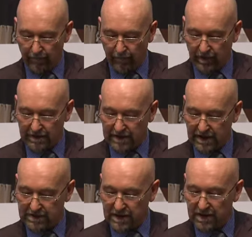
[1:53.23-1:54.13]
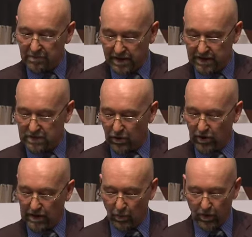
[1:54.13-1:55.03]
Volunteers can administer
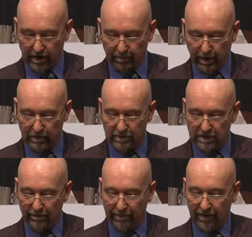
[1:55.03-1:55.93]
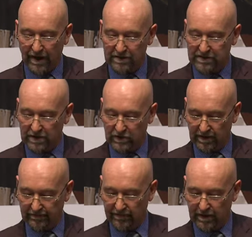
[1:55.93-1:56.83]
early warning posts and provide essential
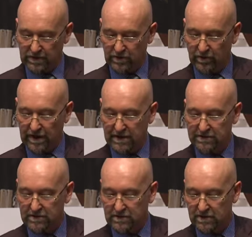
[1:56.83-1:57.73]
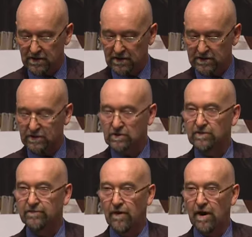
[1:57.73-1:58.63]
information on hazards such
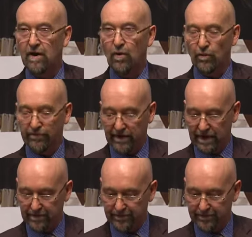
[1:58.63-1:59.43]
as fire or flood.